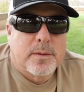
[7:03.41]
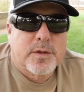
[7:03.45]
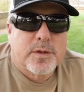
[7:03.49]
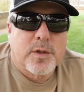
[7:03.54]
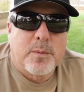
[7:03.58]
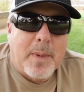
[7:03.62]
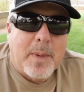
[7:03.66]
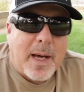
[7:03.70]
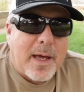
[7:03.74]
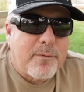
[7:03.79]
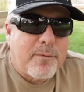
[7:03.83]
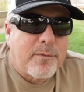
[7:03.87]
So
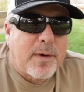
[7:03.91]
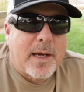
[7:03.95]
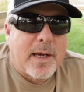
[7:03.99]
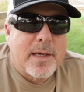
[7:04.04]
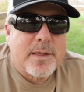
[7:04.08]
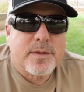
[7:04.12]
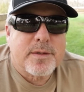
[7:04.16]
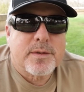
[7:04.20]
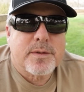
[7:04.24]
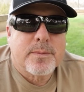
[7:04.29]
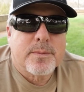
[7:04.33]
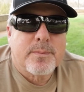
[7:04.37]
my
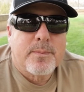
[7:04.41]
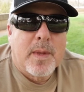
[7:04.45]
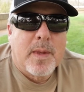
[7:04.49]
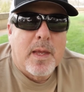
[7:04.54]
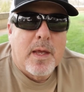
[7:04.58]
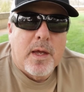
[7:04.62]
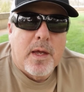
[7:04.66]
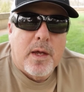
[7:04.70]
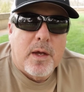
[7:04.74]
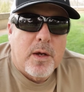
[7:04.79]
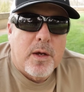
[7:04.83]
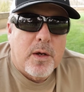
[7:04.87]
advice,
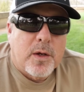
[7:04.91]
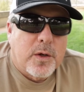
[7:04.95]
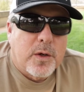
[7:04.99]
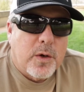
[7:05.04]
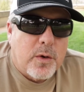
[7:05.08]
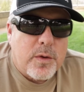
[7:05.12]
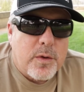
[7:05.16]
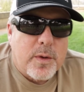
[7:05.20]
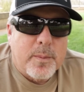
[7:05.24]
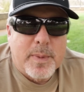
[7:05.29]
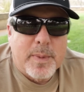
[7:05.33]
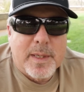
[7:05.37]
go
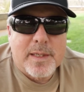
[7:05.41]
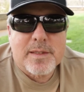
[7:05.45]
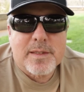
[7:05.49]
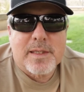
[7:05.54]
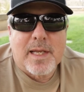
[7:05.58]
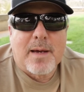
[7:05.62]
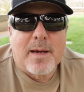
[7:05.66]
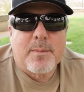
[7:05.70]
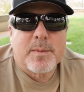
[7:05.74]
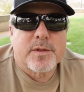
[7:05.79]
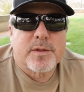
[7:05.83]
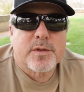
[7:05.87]
to the best
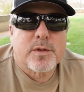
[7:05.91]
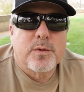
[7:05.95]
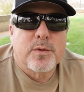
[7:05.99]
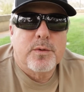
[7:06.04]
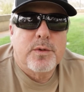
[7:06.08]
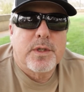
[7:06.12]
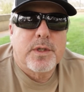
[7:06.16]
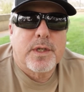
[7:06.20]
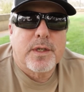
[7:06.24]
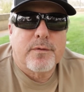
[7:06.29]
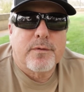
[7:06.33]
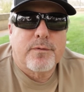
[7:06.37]
lineman school
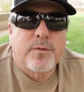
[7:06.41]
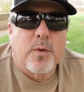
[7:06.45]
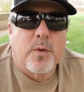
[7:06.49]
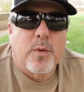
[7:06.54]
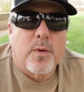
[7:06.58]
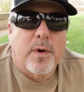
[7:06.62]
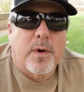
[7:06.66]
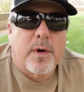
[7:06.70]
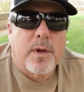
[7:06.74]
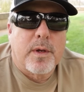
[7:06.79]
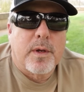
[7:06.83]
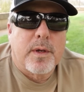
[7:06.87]
you can
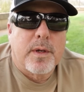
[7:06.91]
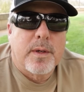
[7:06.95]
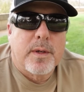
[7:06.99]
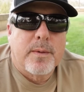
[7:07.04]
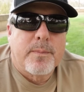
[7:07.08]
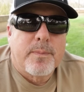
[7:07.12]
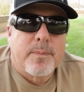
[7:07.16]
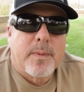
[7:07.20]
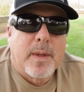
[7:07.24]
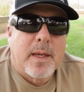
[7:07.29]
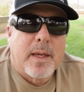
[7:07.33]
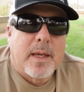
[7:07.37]
afford,
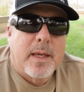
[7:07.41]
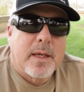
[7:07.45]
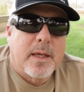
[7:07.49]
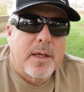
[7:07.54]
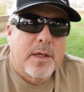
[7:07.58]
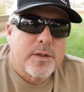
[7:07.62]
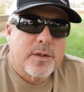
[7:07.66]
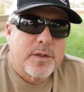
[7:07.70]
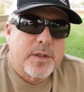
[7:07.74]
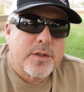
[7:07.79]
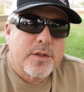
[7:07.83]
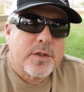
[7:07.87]

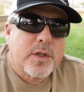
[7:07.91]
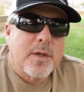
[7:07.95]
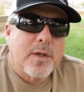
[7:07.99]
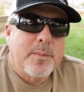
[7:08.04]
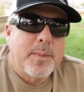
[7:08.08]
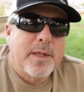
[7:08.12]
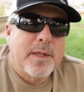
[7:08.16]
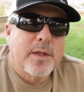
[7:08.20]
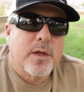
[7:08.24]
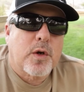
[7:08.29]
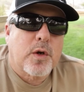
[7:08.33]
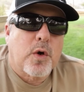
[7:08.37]
because it's going to
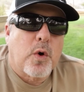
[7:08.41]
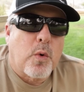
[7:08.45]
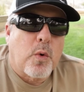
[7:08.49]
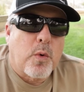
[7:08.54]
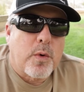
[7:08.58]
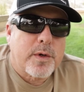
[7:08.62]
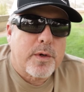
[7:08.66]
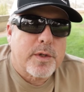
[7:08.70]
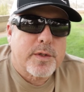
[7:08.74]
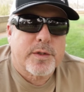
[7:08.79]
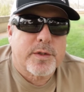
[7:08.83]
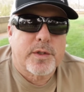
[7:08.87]
be the
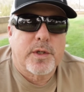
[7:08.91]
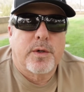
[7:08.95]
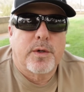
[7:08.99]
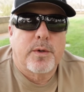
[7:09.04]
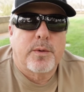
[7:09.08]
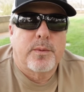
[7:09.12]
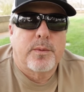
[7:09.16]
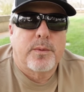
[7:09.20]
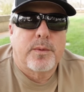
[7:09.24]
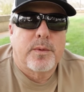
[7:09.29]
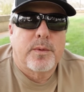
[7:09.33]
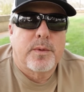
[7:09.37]

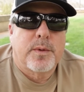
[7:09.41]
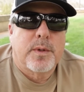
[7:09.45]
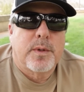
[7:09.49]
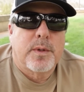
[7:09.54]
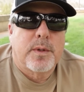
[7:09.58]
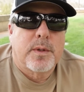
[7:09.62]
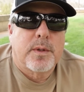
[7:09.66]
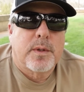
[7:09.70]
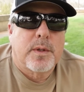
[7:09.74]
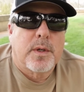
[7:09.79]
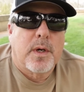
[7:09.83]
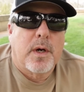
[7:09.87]
cornerstone
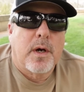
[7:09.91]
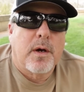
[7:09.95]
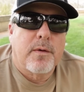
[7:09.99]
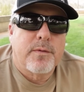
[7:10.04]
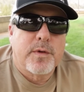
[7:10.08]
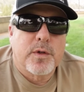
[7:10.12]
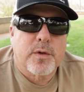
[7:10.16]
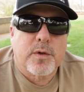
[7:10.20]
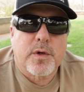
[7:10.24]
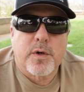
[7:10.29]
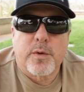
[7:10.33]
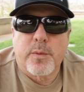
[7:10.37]
of
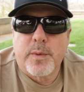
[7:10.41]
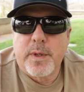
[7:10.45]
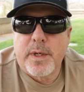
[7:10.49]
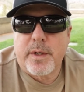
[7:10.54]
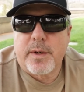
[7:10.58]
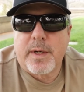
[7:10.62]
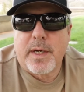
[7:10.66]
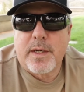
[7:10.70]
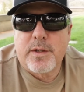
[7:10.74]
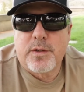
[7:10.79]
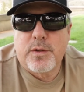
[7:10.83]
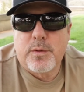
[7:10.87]
your
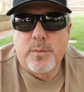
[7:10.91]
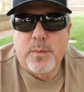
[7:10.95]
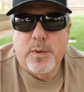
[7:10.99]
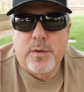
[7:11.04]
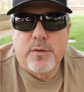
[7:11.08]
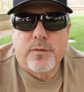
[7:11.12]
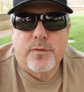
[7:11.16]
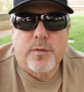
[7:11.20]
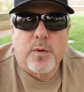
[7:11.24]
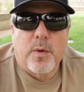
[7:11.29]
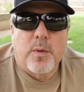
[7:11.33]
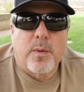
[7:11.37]
career as you
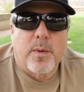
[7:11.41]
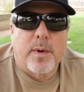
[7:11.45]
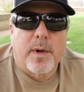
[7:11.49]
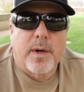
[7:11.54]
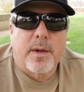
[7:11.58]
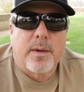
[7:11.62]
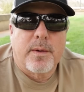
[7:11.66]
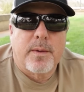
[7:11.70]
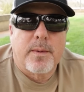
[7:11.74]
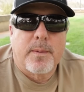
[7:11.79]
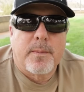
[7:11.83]
move forward.